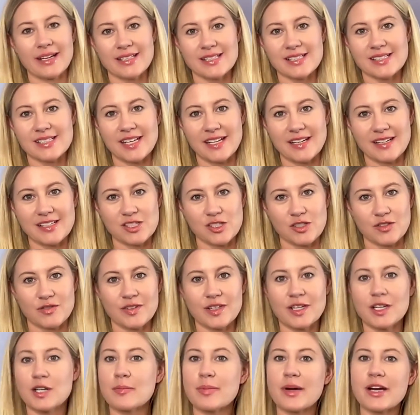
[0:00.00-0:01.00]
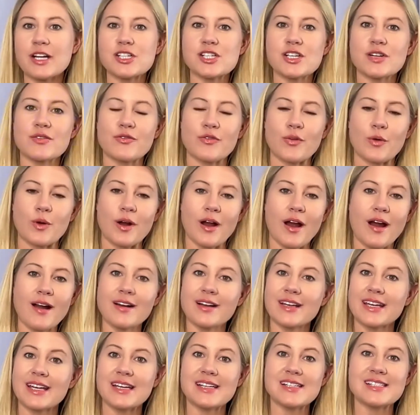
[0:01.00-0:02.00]
to set a souvenir budget for our
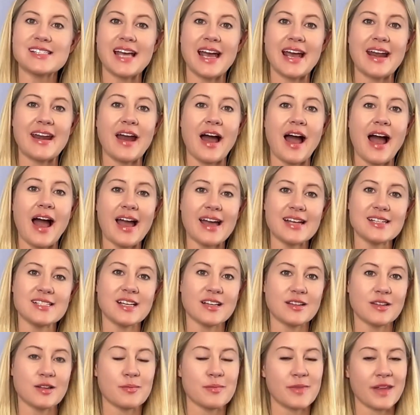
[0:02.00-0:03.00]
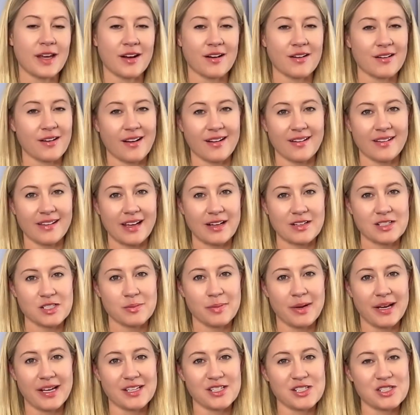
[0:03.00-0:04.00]
kids, and I tell them they are not allowed to
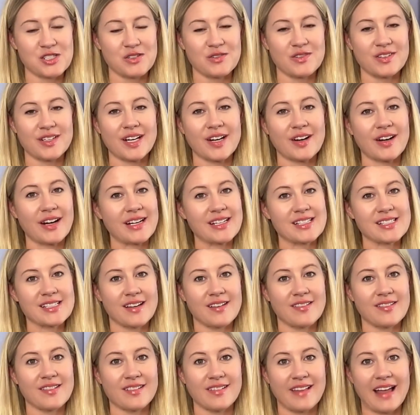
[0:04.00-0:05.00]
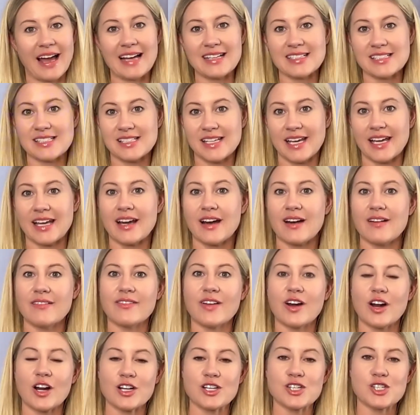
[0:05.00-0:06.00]
buy a souvenir until the last day of
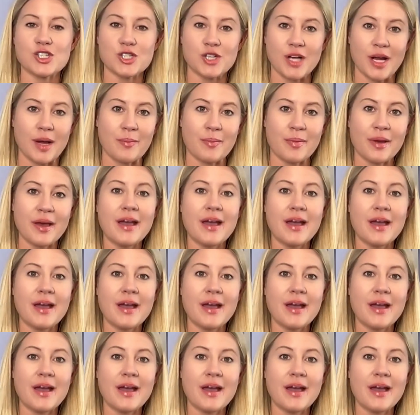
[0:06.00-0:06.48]
our trip.